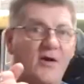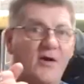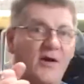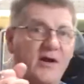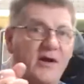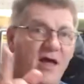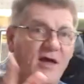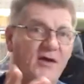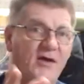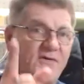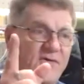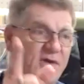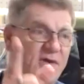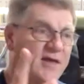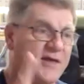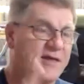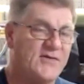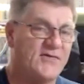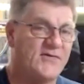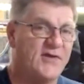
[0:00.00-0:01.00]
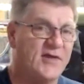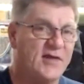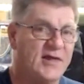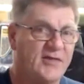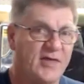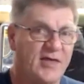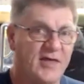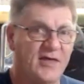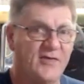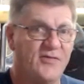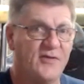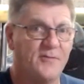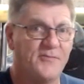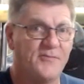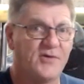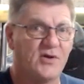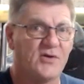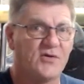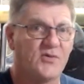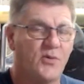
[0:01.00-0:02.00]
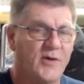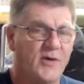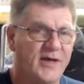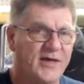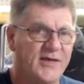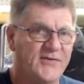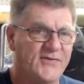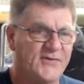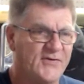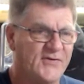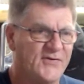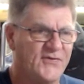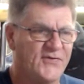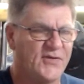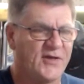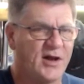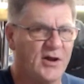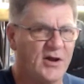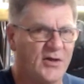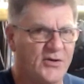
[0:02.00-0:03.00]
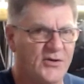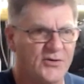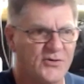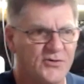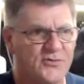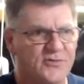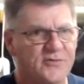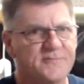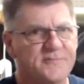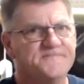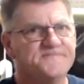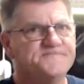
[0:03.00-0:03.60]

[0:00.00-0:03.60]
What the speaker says: I noticed the icky sticky there, the tweezers, the glue.